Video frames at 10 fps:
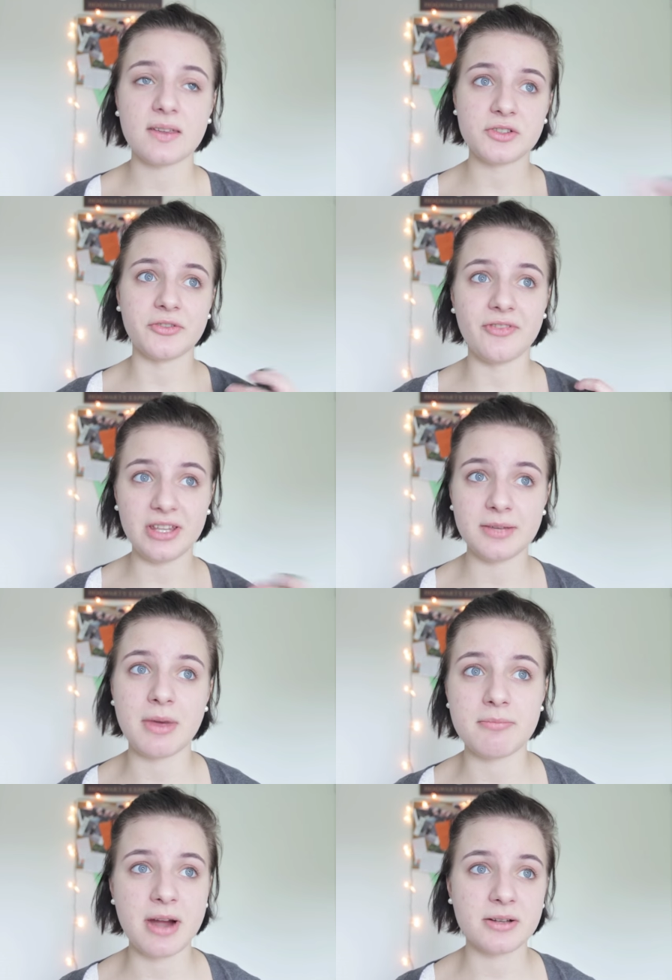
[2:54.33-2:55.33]
to fill in
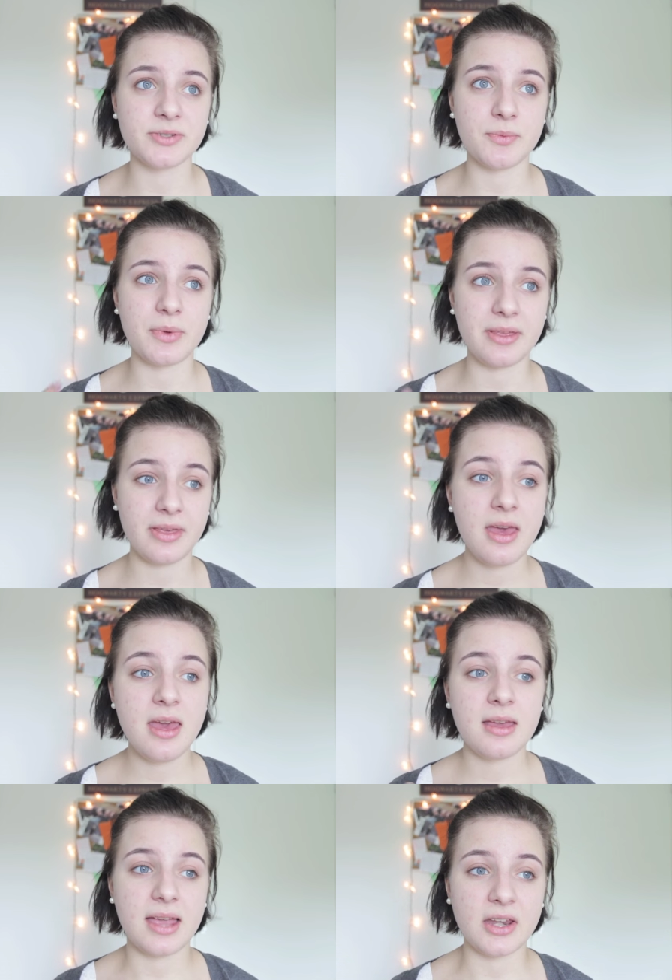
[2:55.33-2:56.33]
my brows with
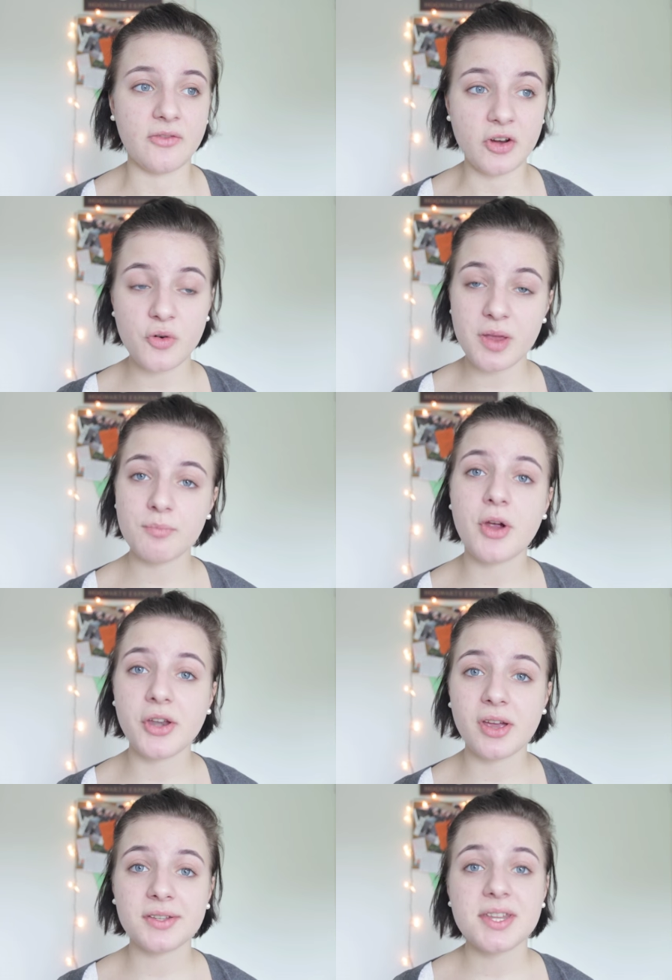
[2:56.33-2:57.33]
kind of a cream
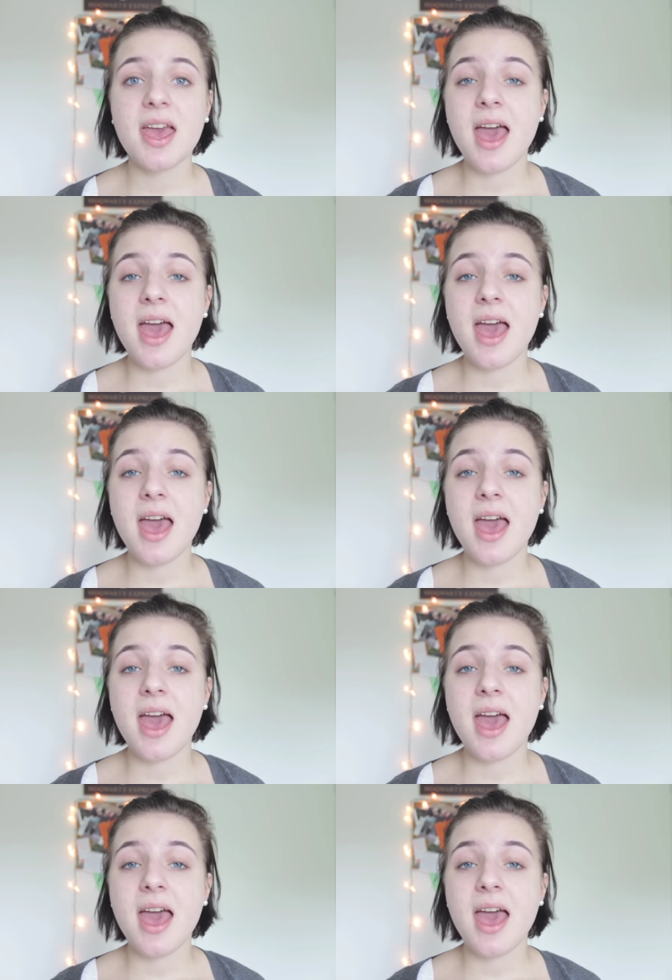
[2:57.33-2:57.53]
product,